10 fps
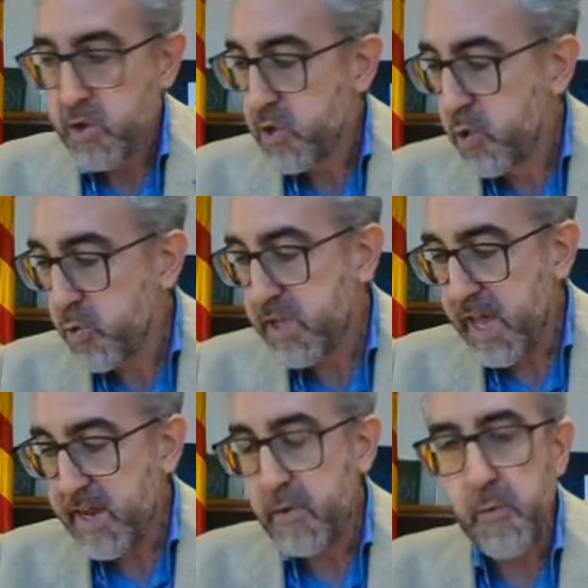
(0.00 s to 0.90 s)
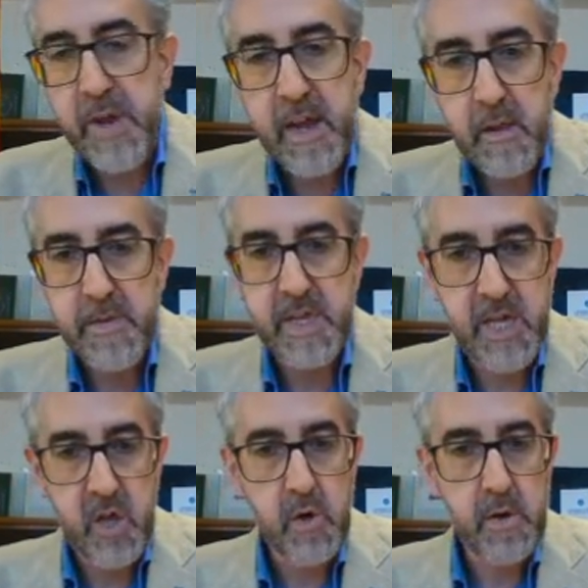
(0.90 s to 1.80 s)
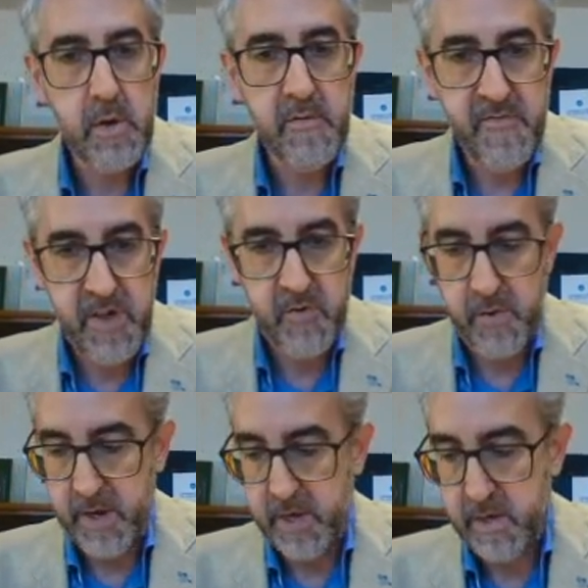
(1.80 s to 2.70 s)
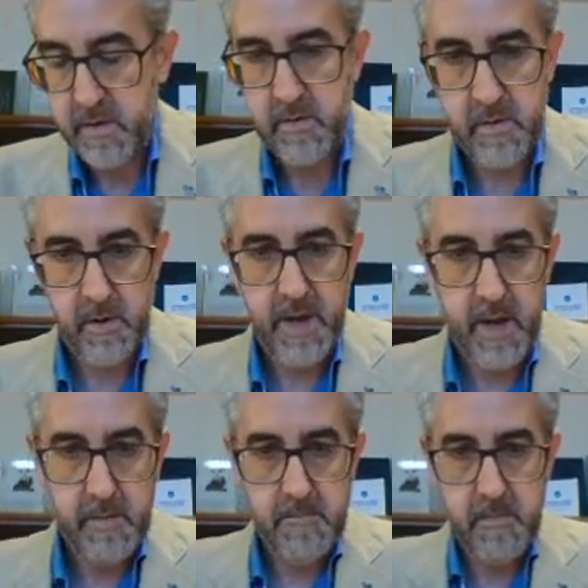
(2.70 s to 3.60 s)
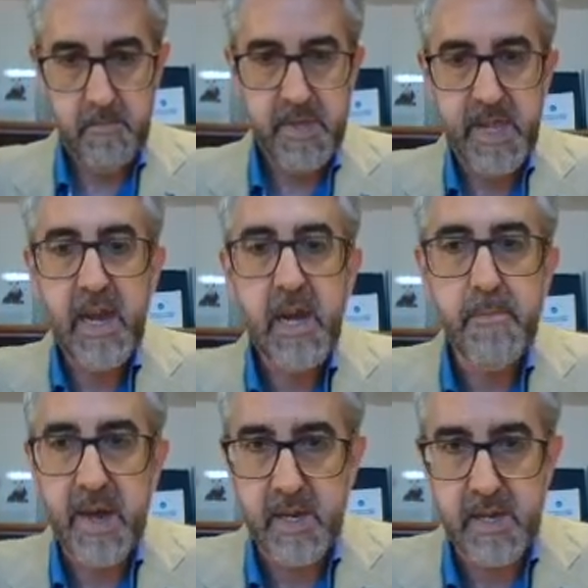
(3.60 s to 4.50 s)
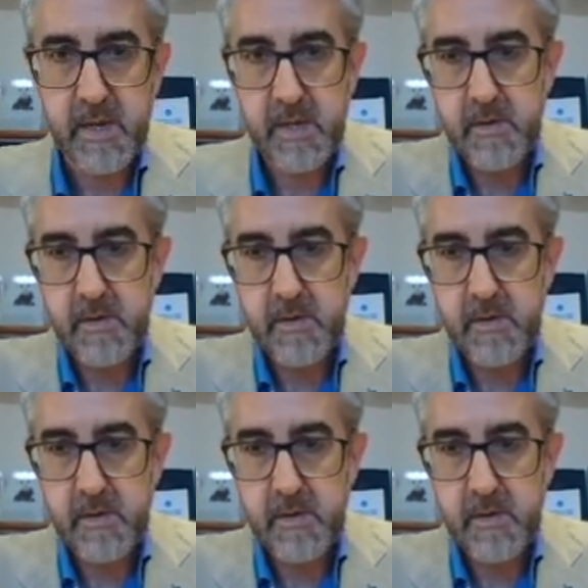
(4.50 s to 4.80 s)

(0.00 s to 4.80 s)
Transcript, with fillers: do take real decision on fisheries on a daily basis.